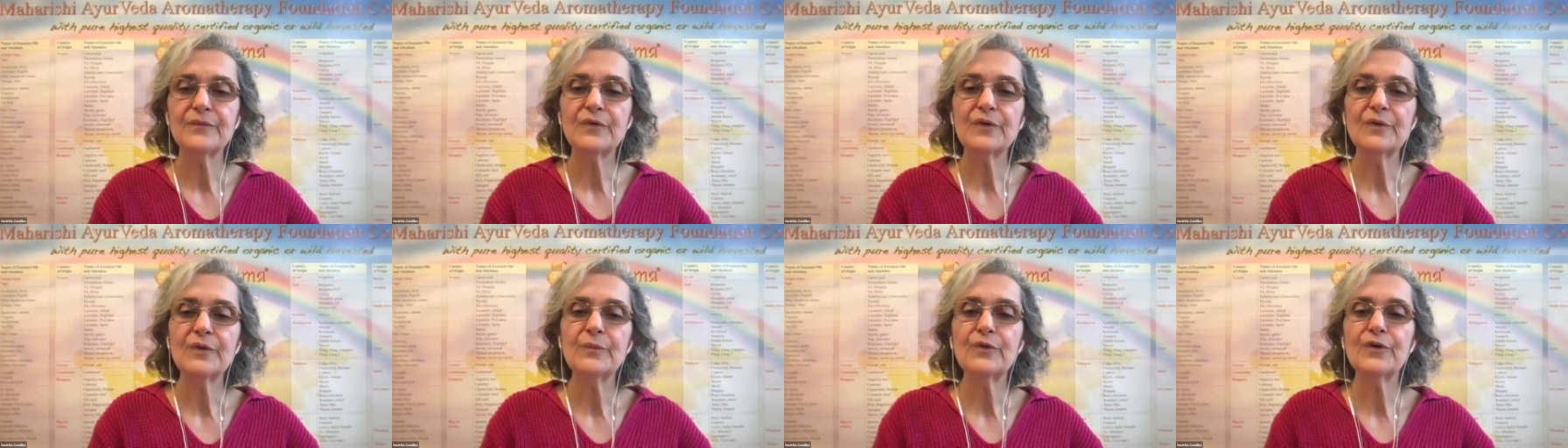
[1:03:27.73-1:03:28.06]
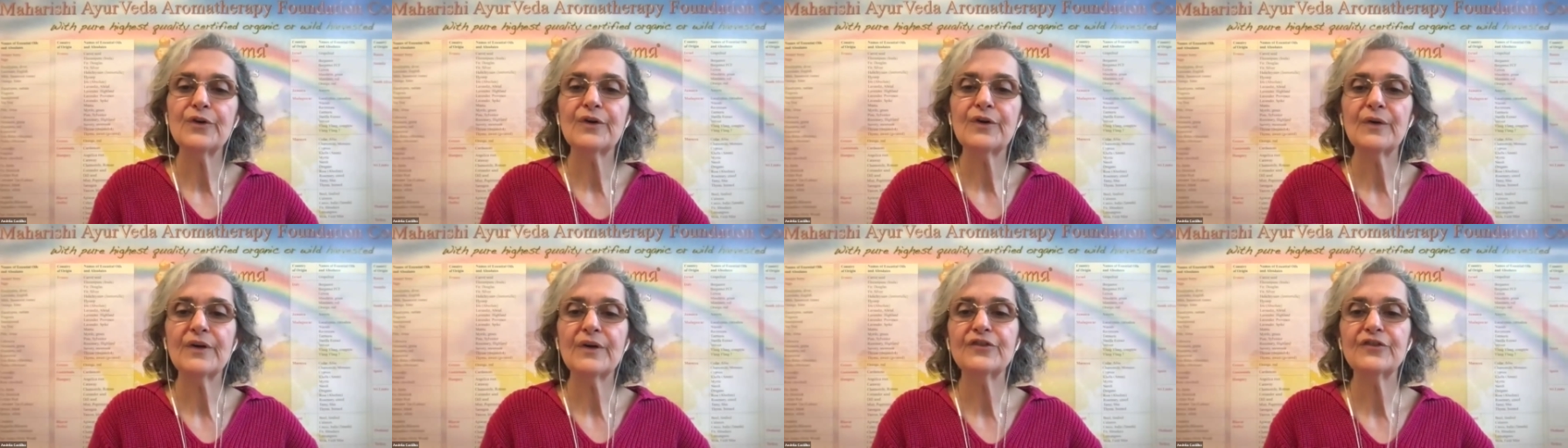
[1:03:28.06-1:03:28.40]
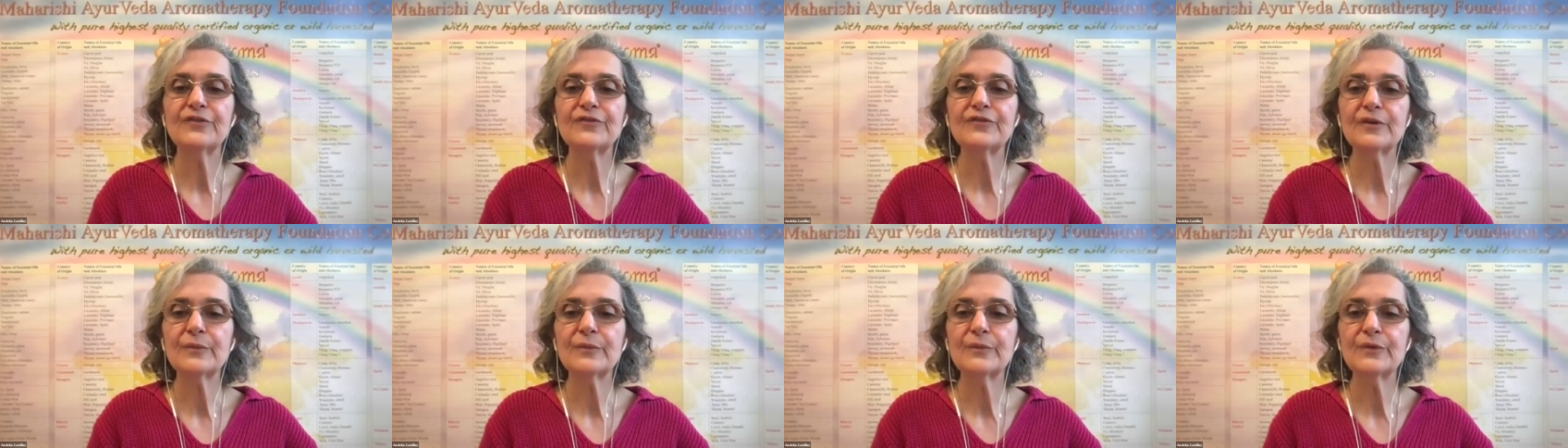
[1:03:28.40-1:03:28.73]
one more
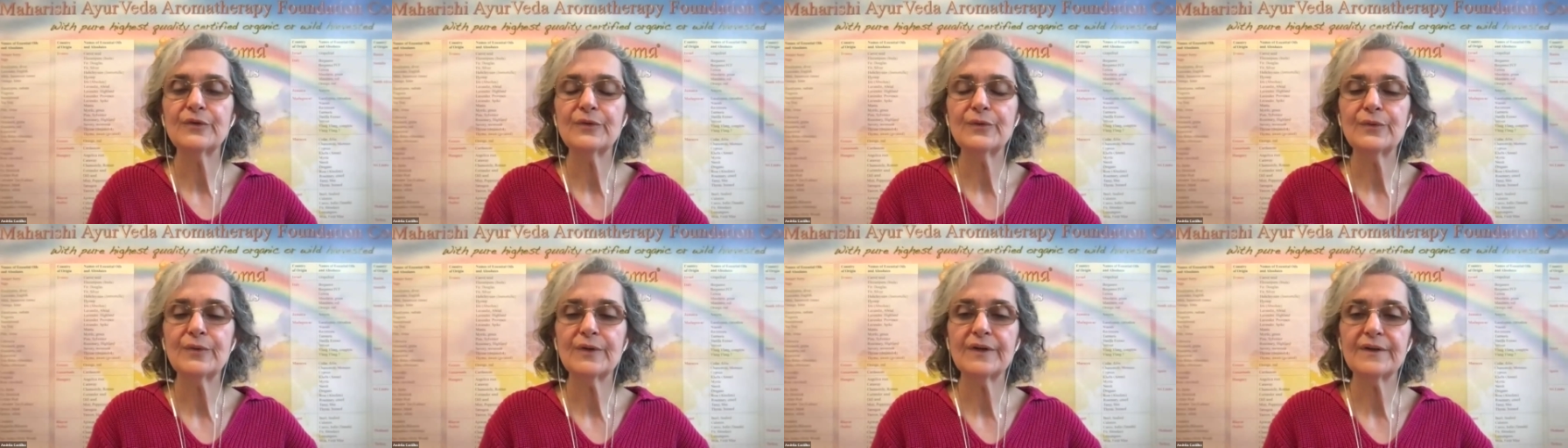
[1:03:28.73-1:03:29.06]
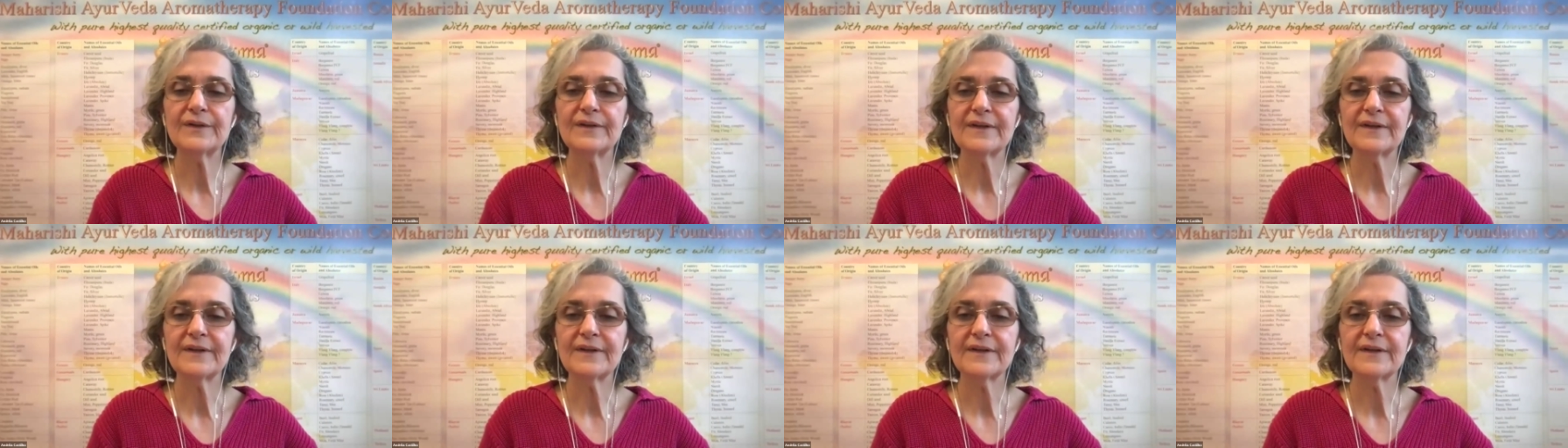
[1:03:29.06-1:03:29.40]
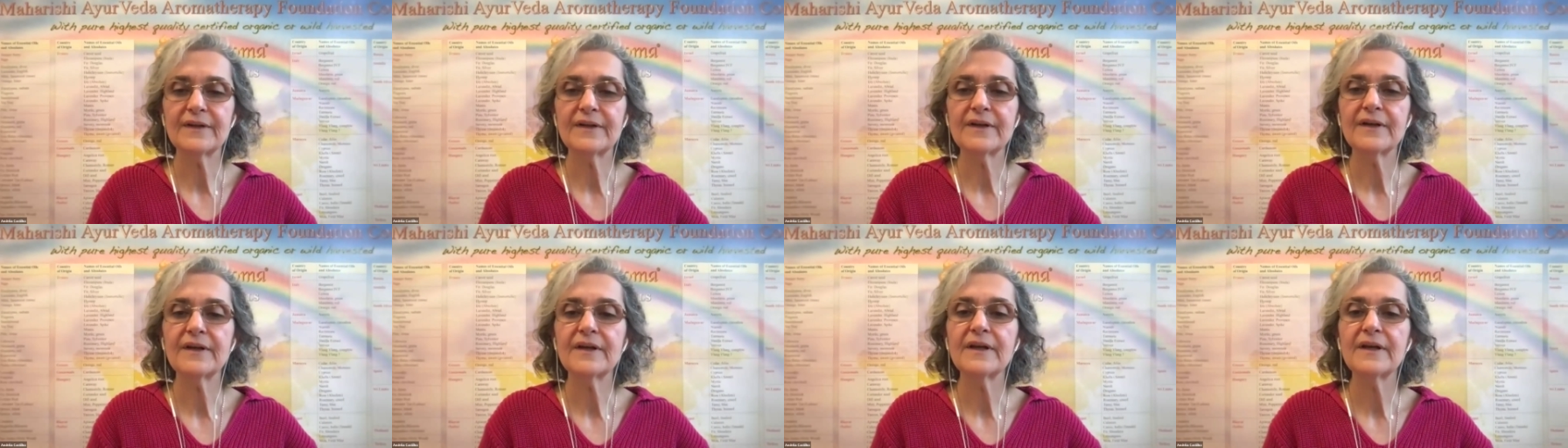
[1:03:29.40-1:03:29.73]
question from Jürgen.
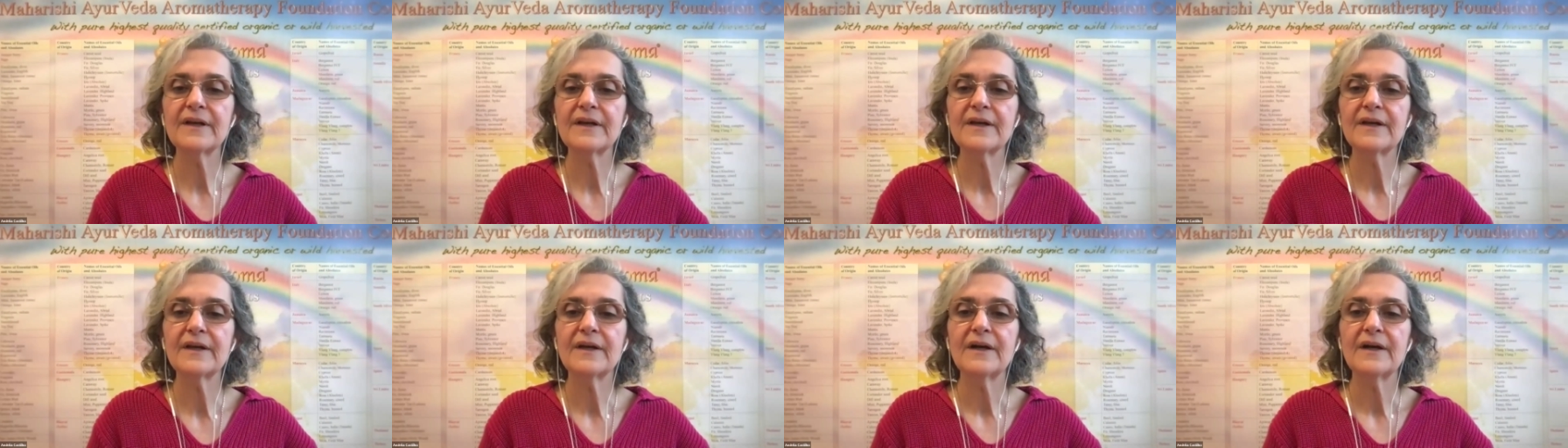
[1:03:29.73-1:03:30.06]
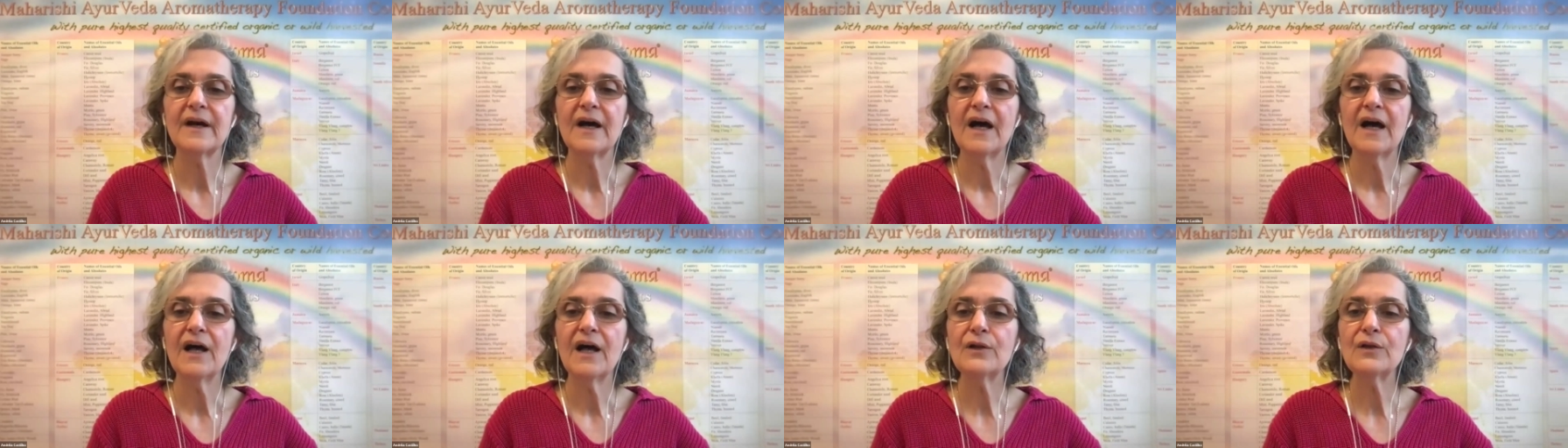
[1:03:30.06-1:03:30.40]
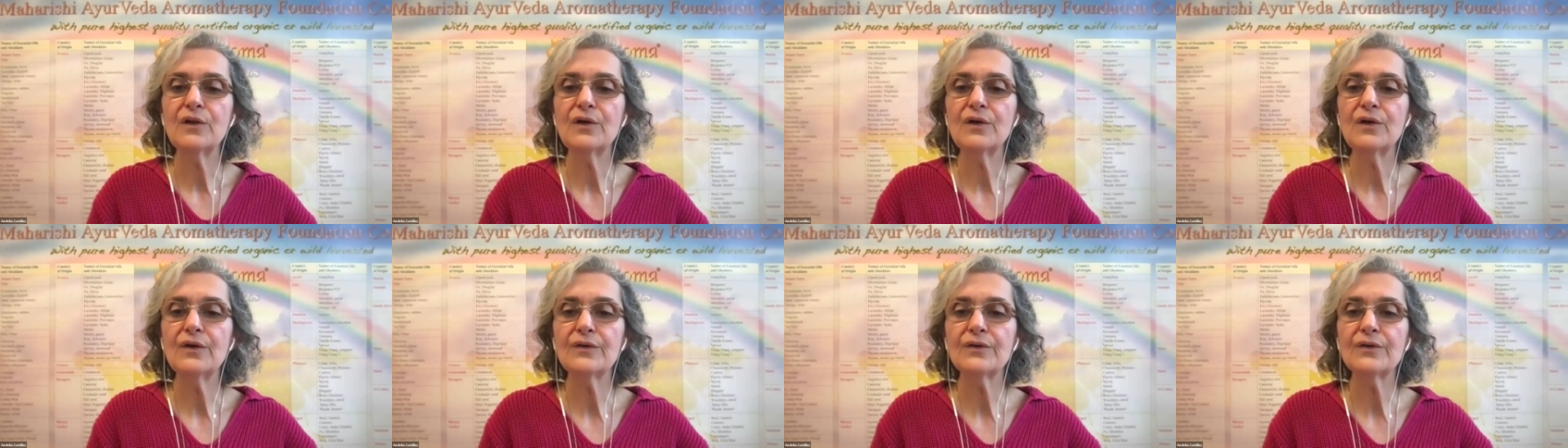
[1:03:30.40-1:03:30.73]
How
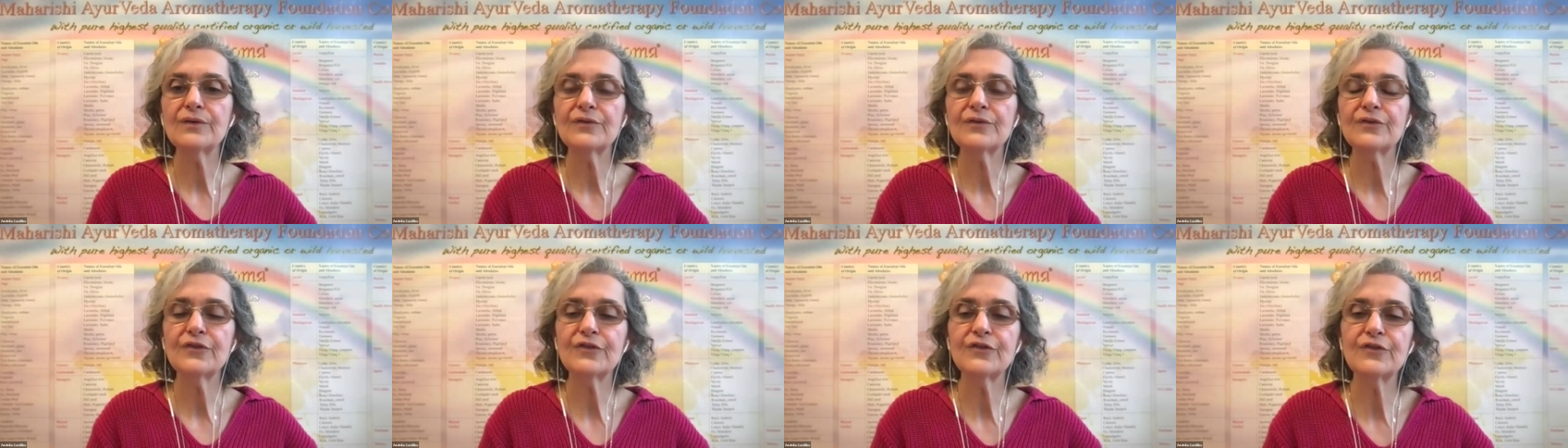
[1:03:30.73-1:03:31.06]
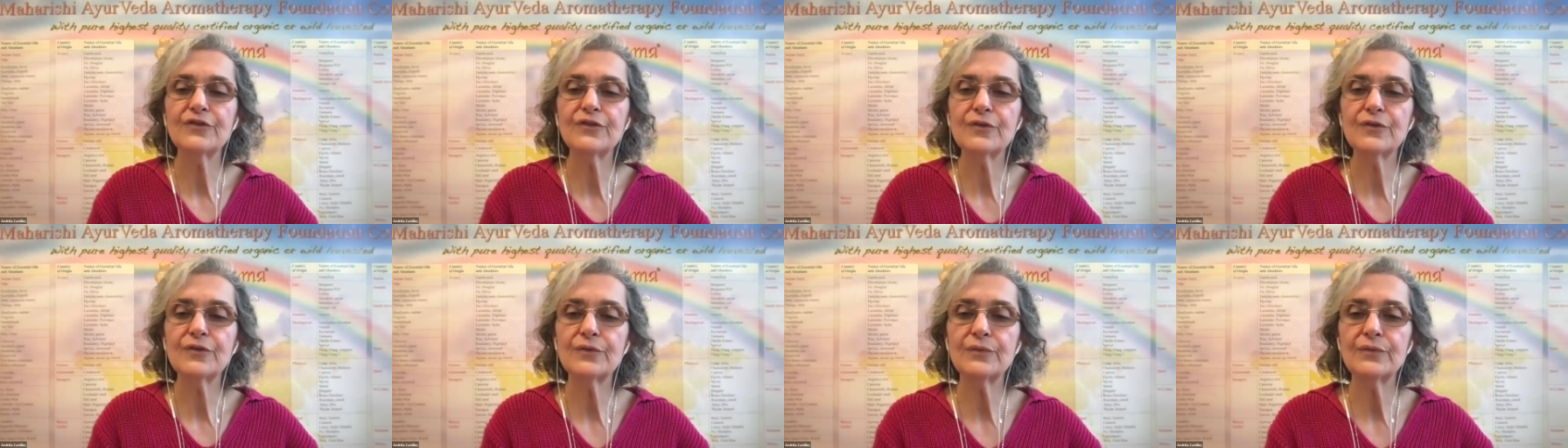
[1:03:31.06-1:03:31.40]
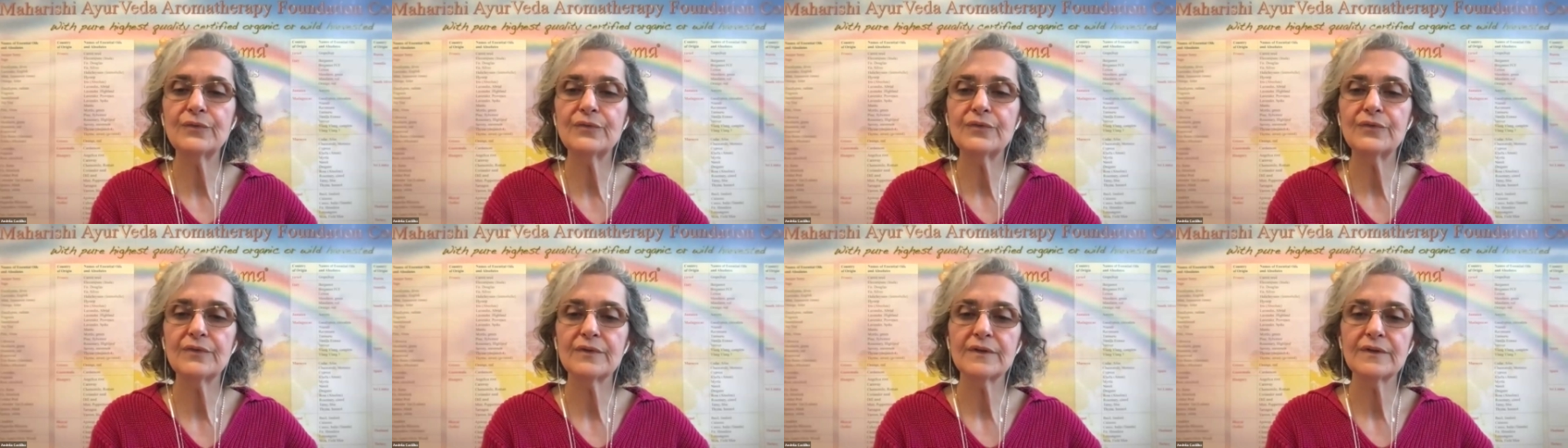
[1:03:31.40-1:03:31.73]
long
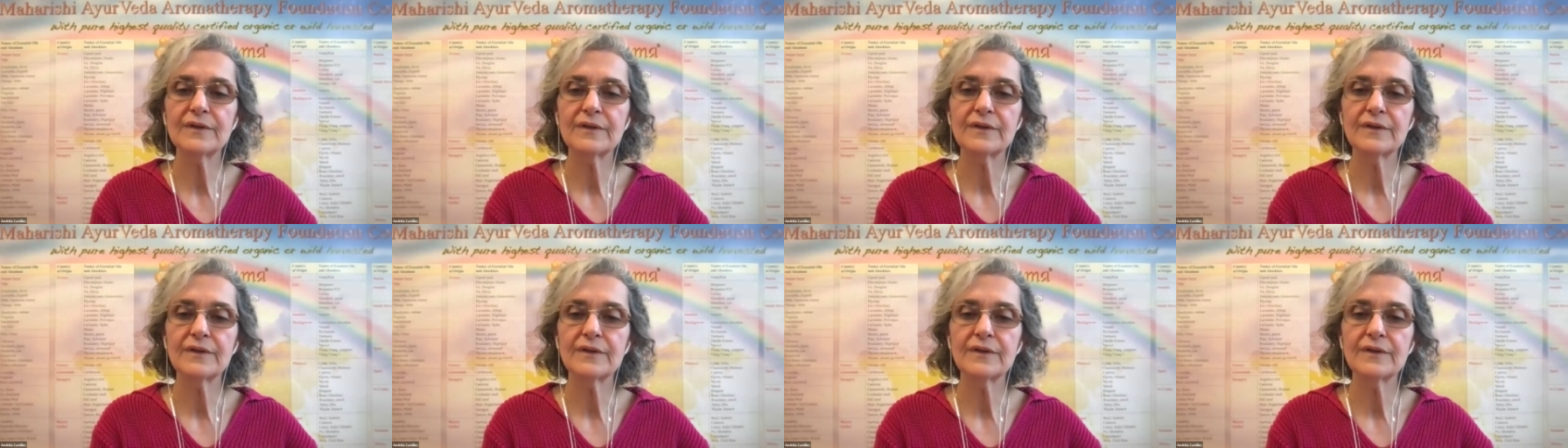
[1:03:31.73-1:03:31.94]
should